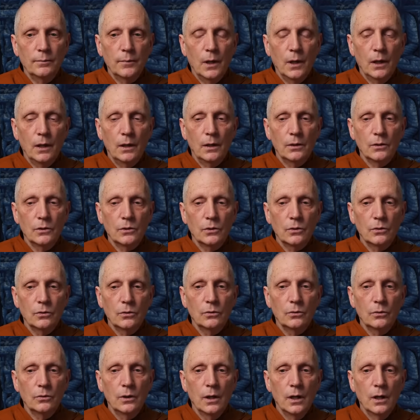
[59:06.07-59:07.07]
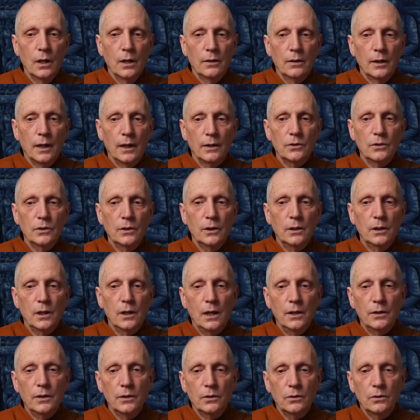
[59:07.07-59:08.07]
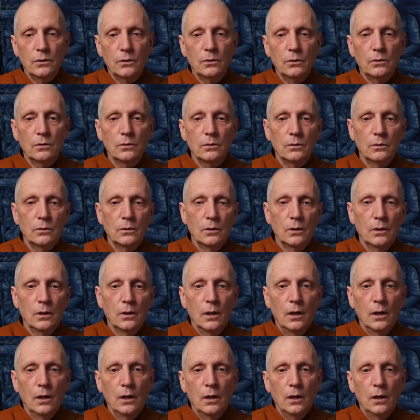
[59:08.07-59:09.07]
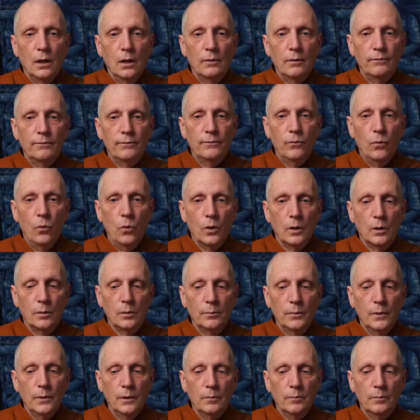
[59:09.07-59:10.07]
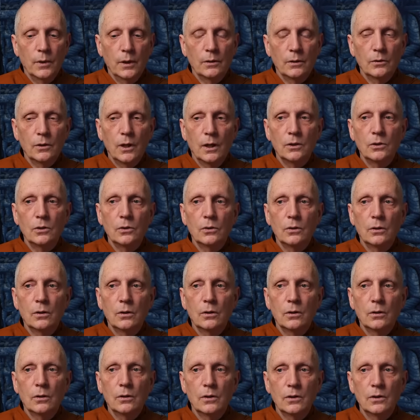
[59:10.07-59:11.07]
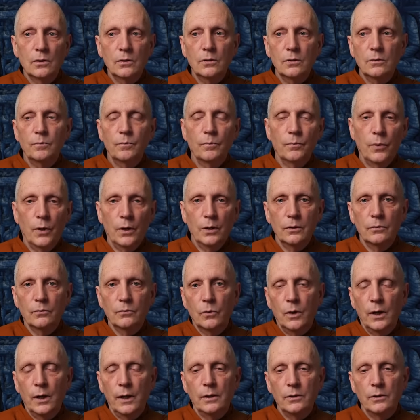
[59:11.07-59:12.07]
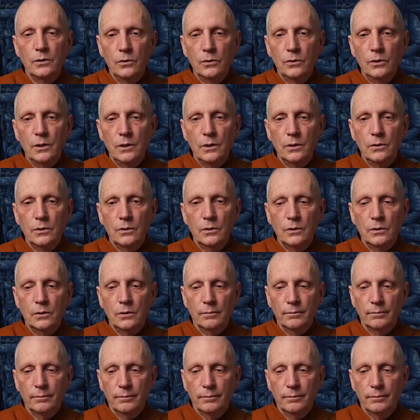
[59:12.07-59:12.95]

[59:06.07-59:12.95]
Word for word: Uh, so that's another uh, form, but and this is part of why I do these